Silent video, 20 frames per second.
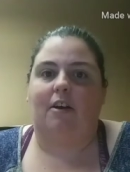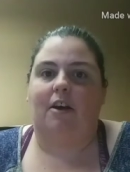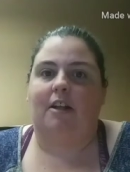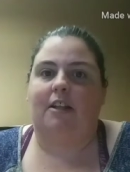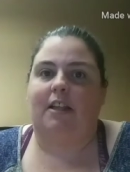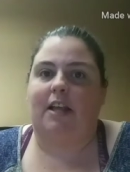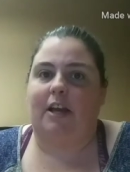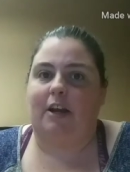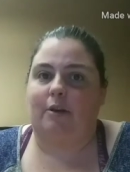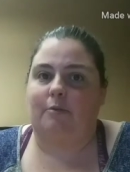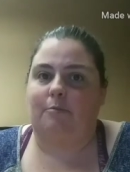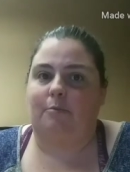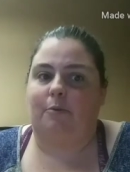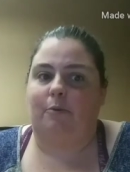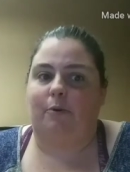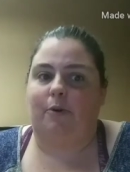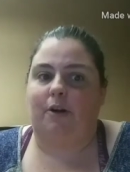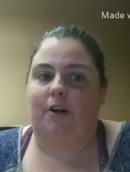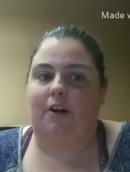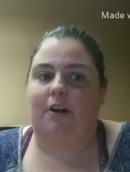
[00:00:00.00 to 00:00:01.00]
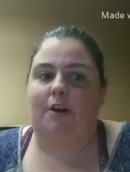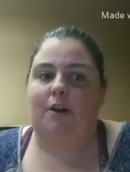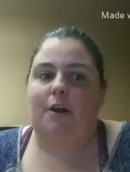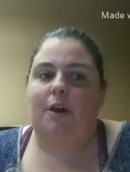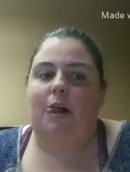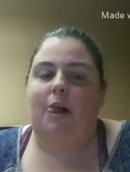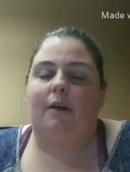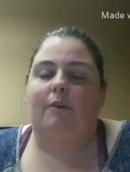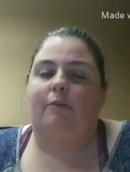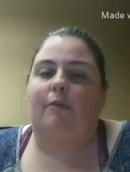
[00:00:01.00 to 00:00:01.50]
at the airport
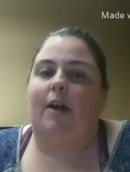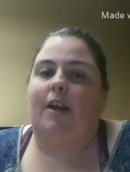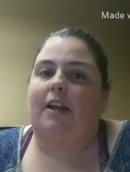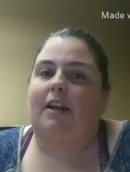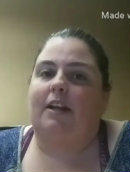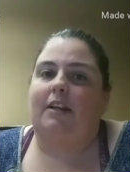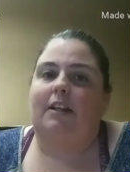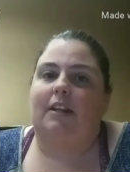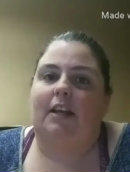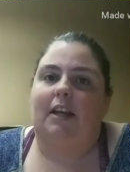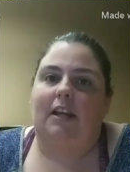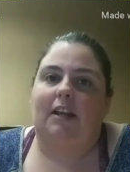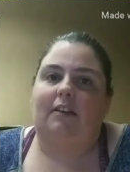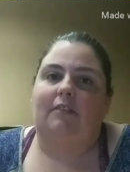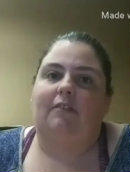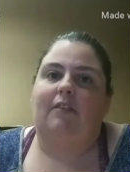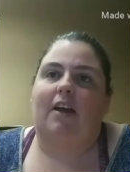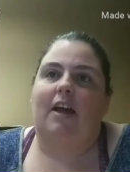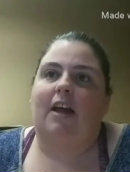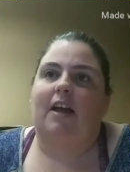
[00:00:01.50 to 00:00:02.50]
ready to leave.